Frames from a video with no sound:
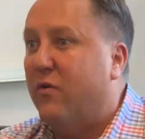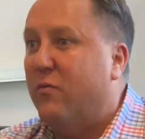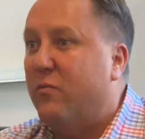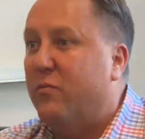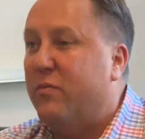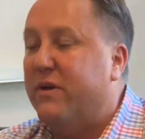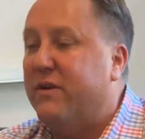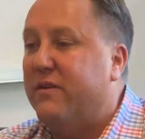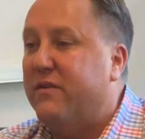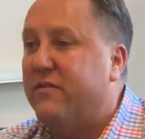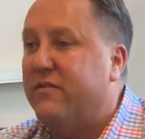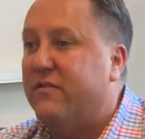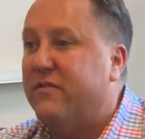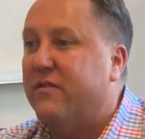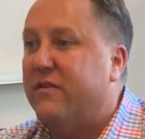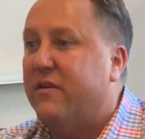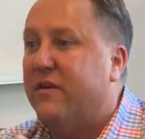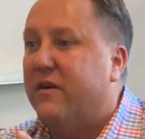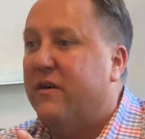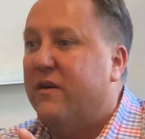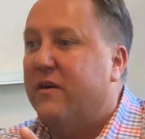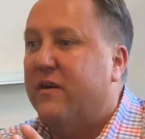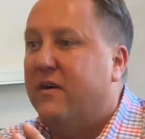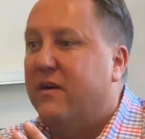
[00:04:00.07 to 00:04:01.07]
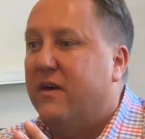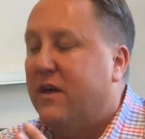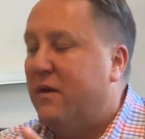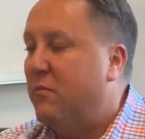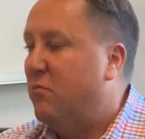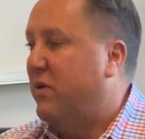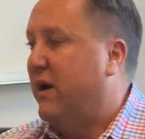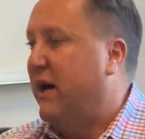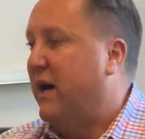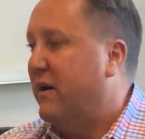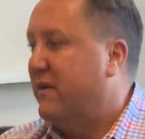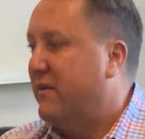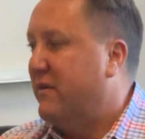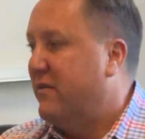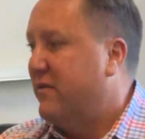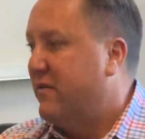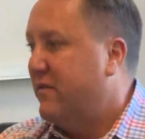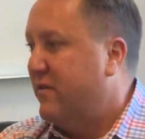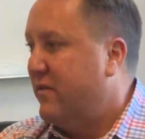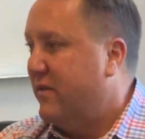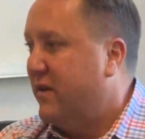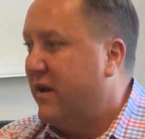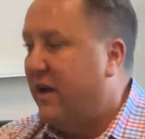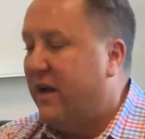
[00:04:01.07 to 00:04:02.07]
Hope is impact
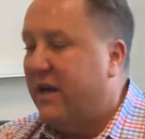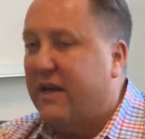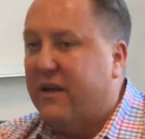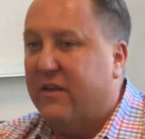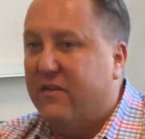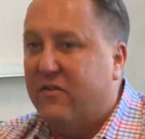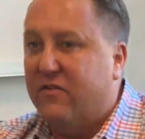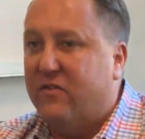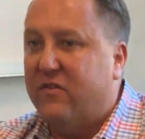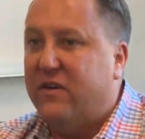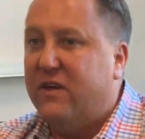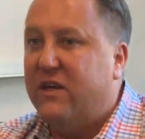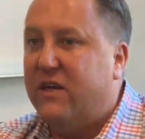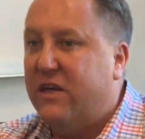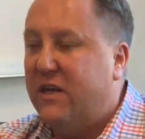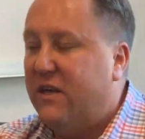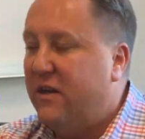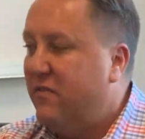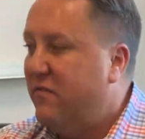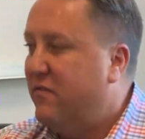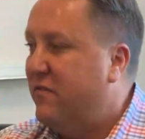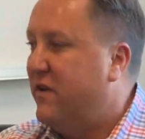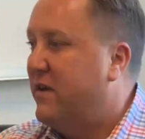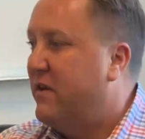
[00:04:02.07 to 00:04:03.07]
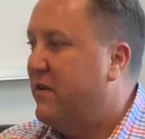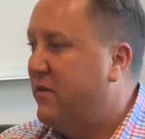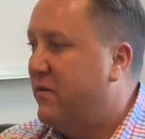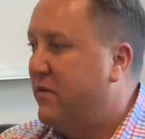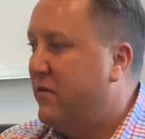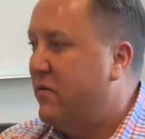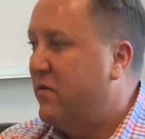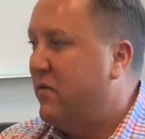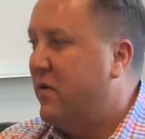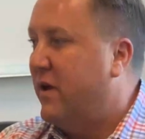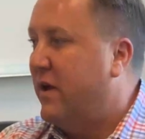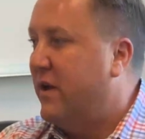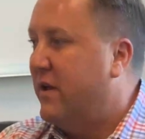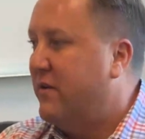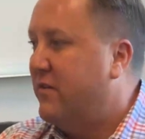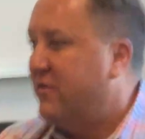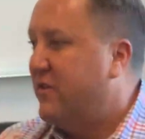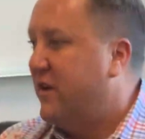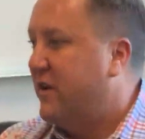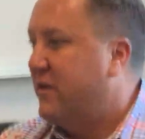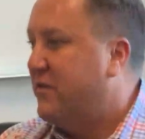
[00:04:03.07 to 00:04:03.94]
that I can see, feel, and